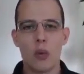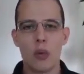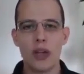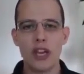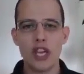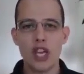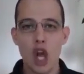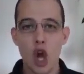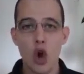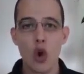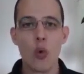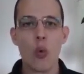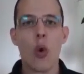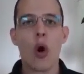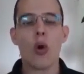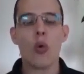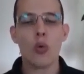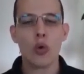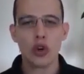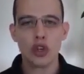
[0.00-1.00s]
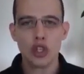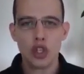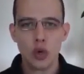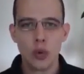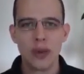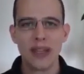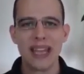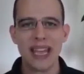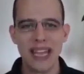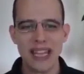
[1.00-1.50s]
we know what we're
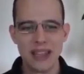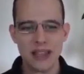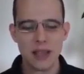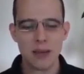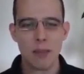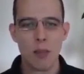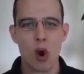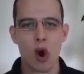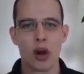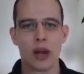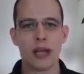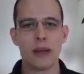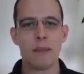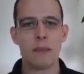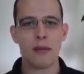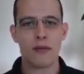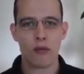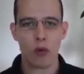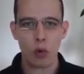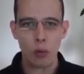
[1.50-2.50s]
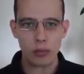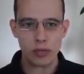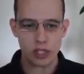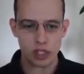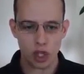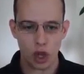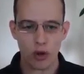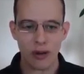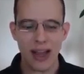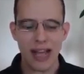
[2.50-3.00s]
doing in the market before we
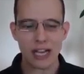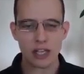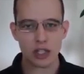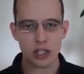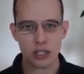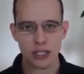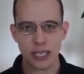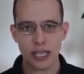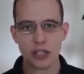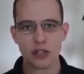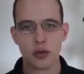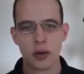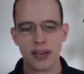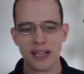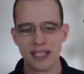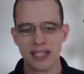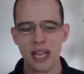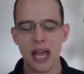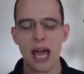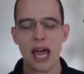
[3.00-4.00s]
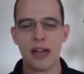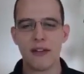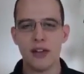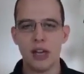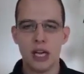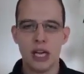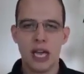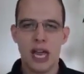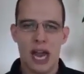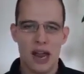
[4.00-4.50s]
start actually day trading live.
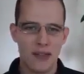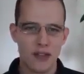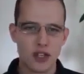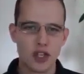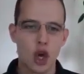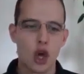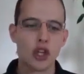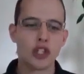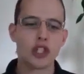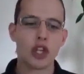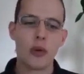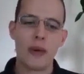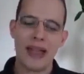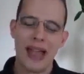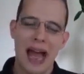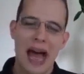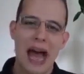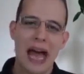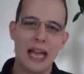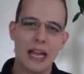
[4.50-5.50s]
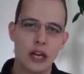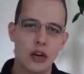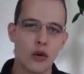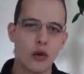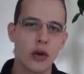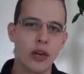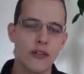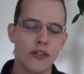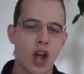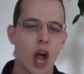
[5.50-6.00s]
And there's also a high
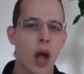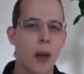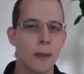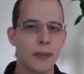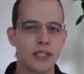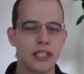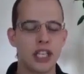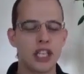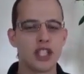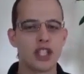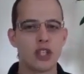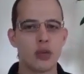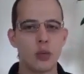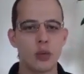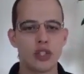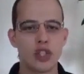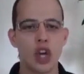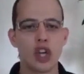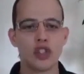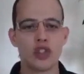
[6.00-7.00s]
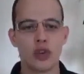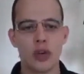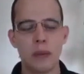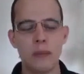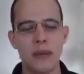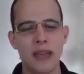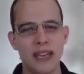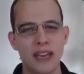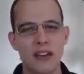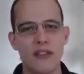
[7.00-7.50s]
degree of competition, which also
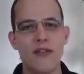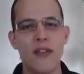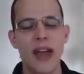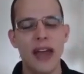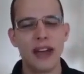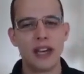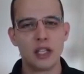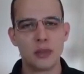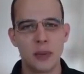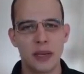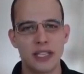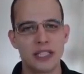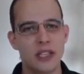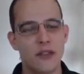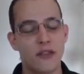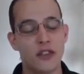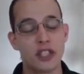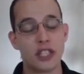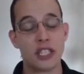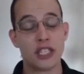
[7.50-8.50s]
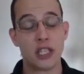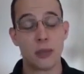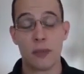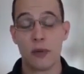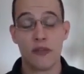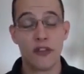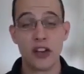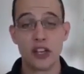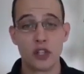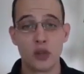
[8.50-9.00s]
can be an advantage because if it's a
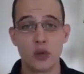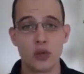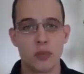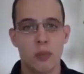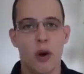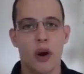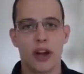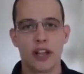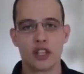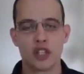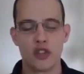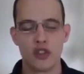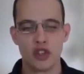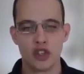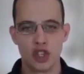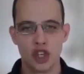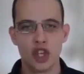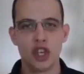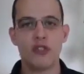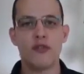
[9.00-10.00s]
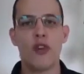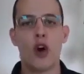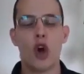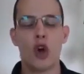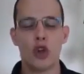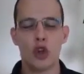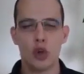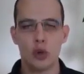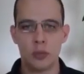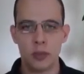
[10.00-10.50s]
professionals market, so there's good
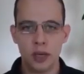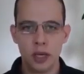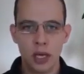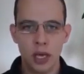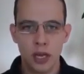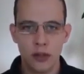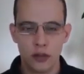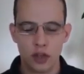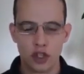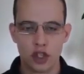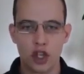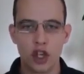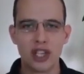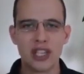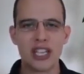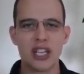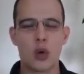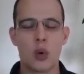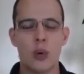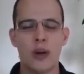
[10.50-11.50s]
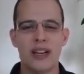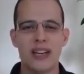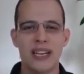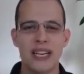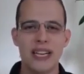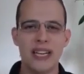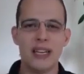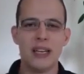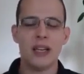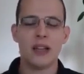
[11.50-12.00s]
volume, there's good
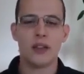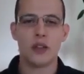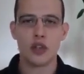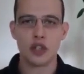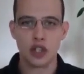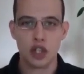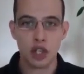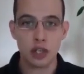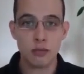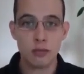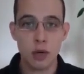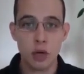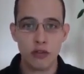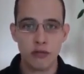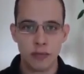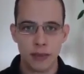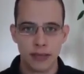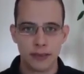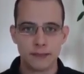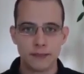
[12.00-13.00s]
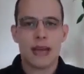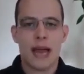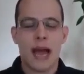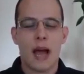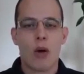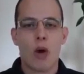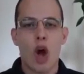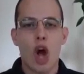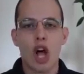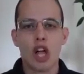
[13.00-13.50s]
liquidity, there's good movement.
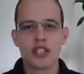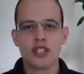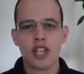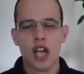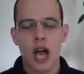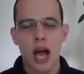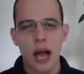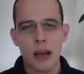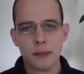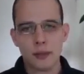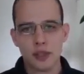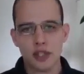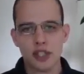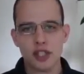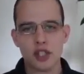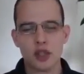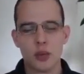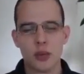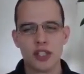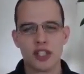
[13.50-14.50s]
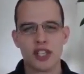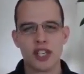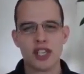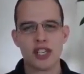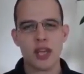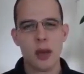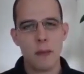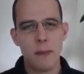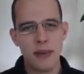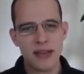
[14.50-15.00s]
Now, on to options, which
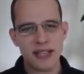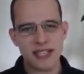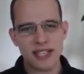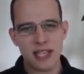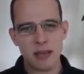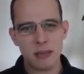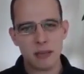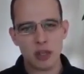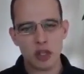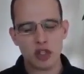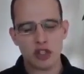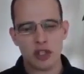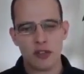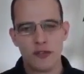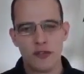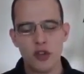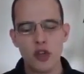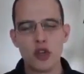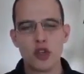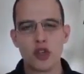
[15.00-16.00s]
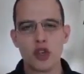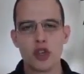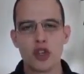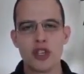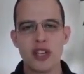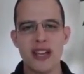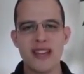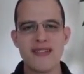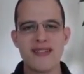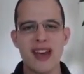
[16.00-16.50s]
is a bit similar to
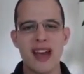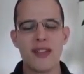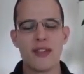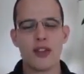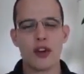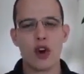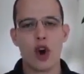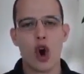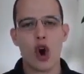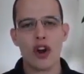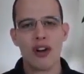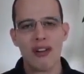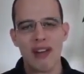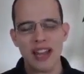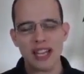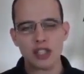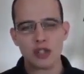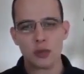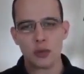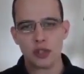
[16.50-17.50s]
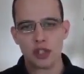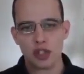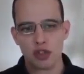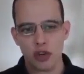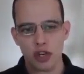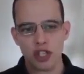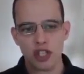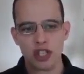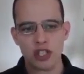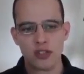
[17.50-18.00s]
futures in that there are less
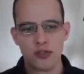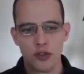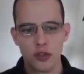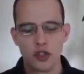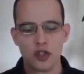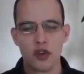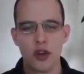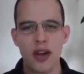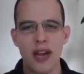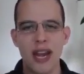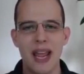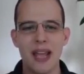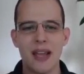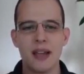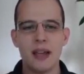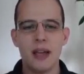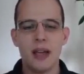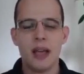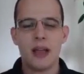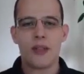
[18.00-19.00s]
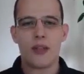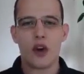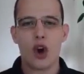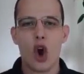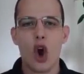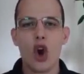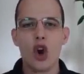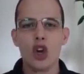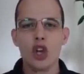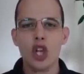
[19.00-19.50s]
restrictions for trading. There
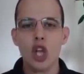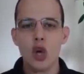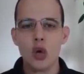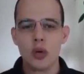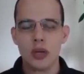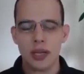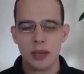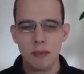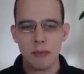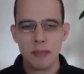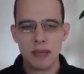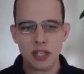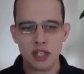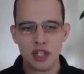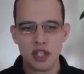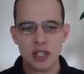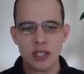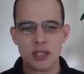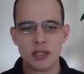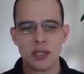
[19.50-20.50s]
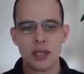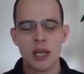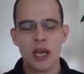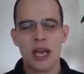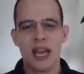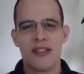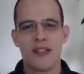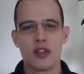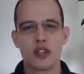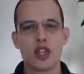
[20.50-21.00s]
are low commissions.
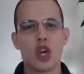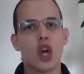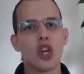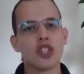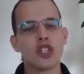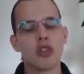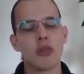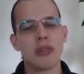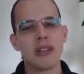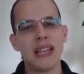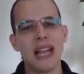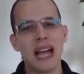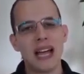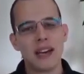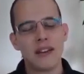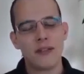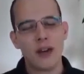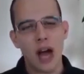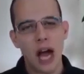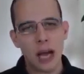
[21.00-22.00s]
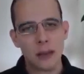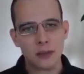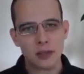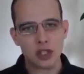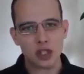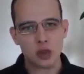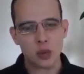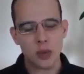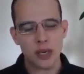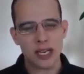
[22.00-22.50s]
There's also a lot of
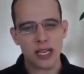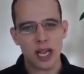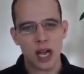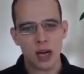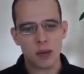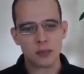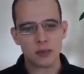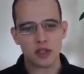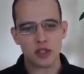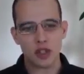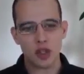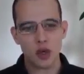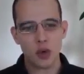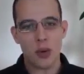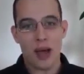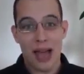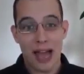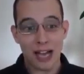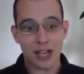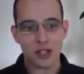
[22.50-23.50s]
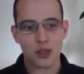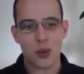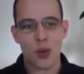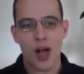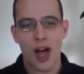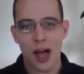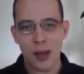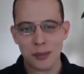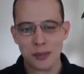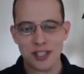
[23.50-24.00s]
options when it comes to actual
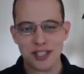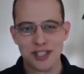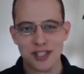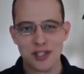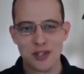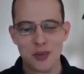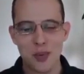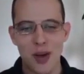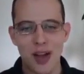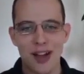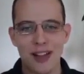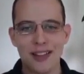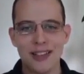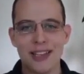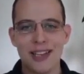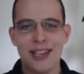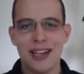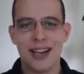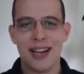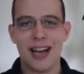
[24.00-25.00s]
options as well.